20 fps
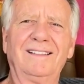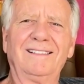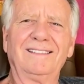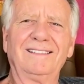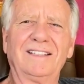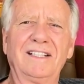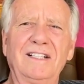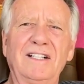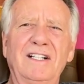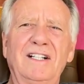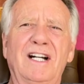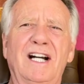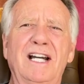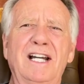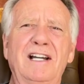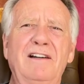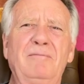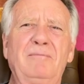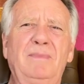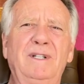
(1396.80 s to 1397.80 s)
Lynn and I
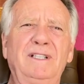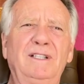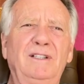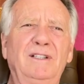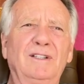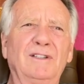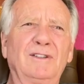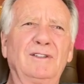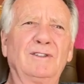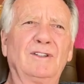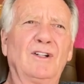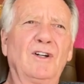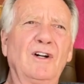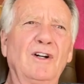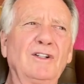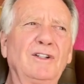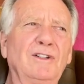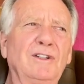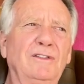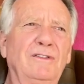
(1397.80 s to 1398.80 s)
have been here
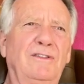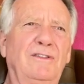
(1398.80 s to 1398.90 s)
longer